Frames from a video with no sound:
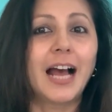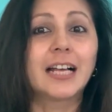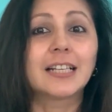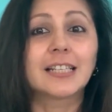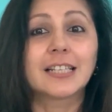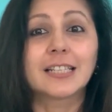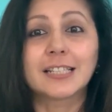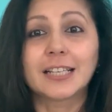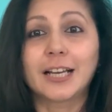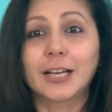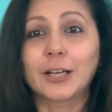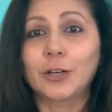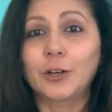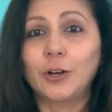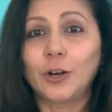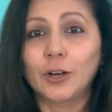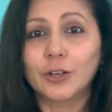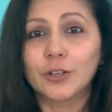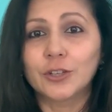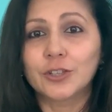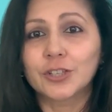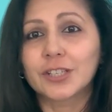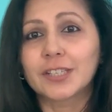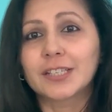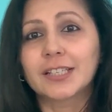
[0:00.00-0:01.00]
as a
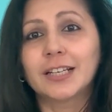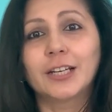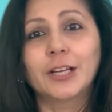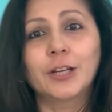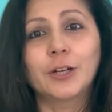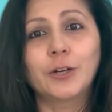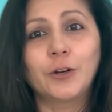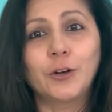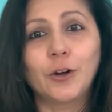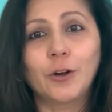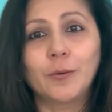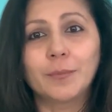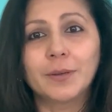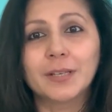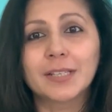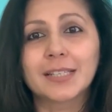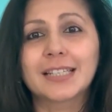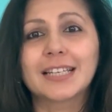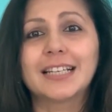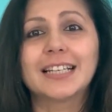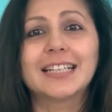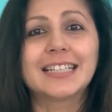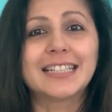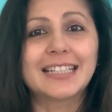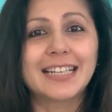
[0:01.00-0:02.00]
psychologist and
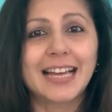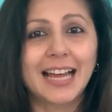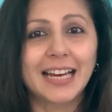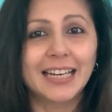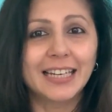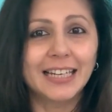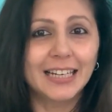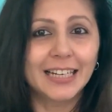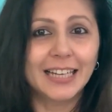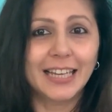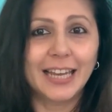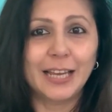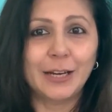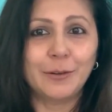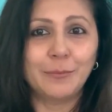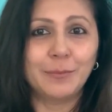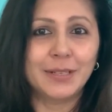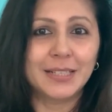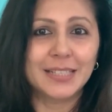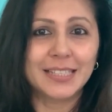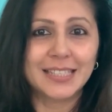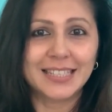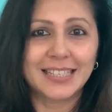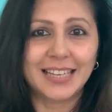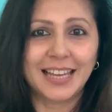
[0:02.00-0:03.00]
economist Daniel
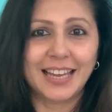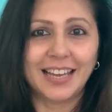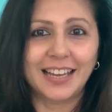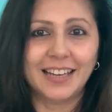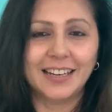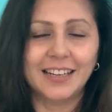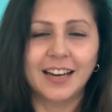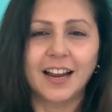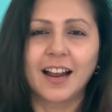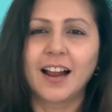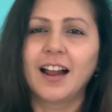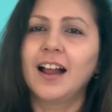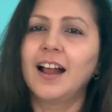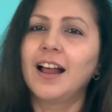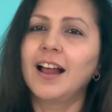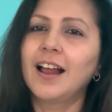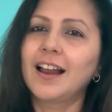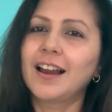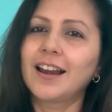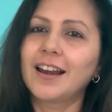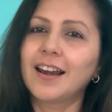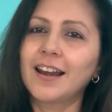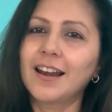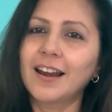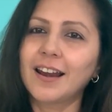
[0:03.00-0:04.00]
Kahneman said,
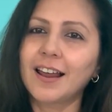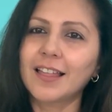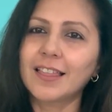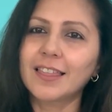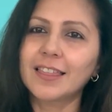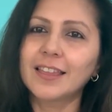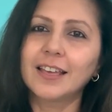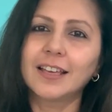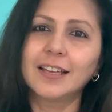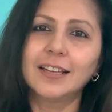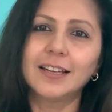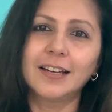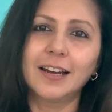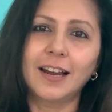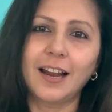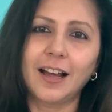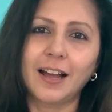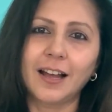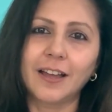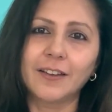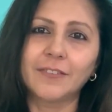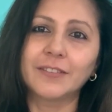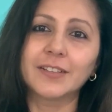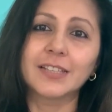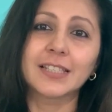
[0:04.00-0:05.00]
nothing in
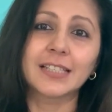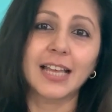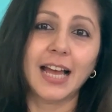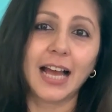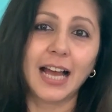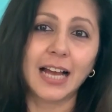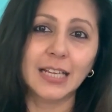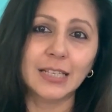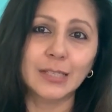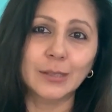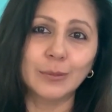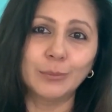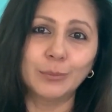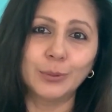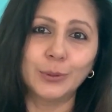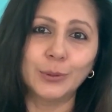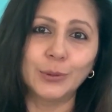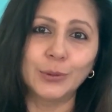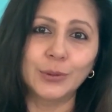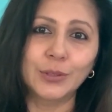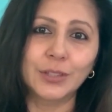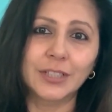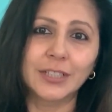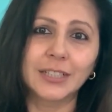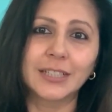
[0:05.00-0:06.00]
life is as
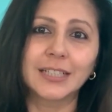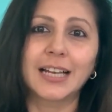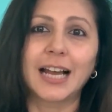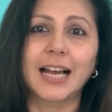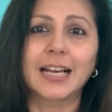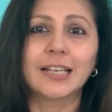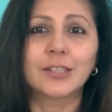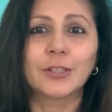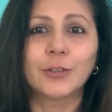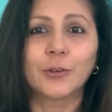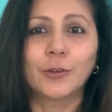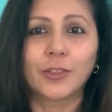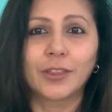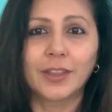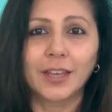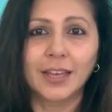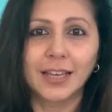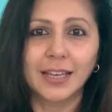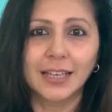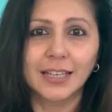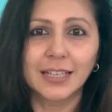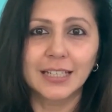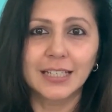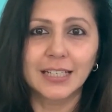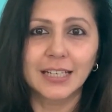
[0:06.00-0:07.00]
important as you
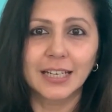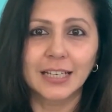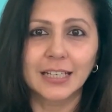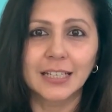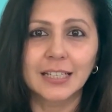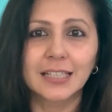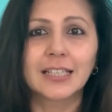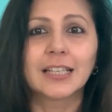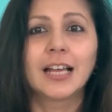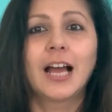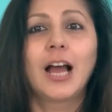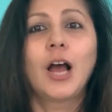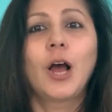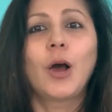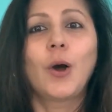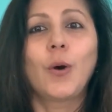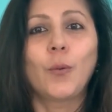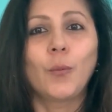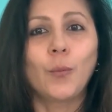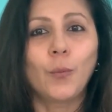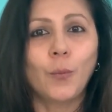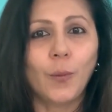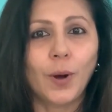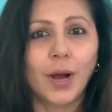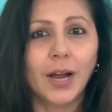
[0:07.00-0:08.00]
think it is
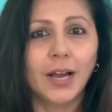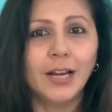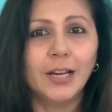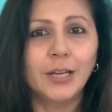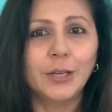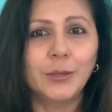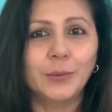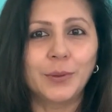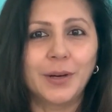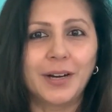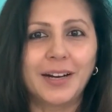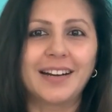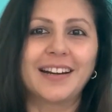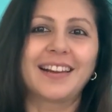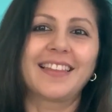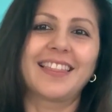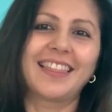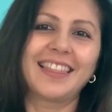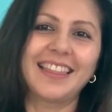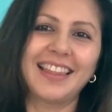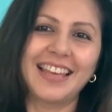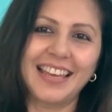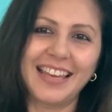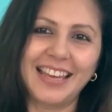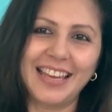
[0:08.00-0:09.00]
while you are
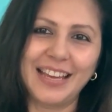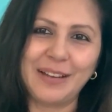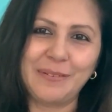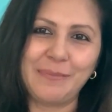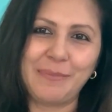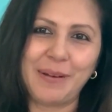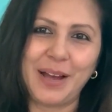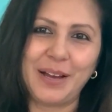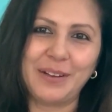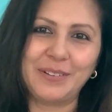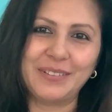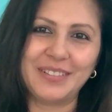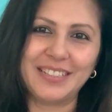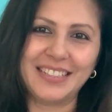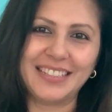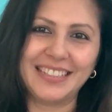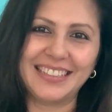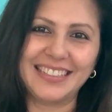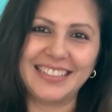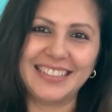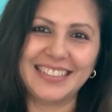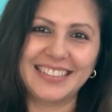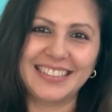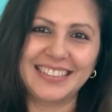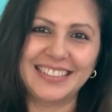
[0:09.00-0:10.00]
thinking about
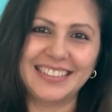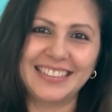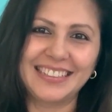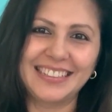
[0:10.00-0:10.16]
it.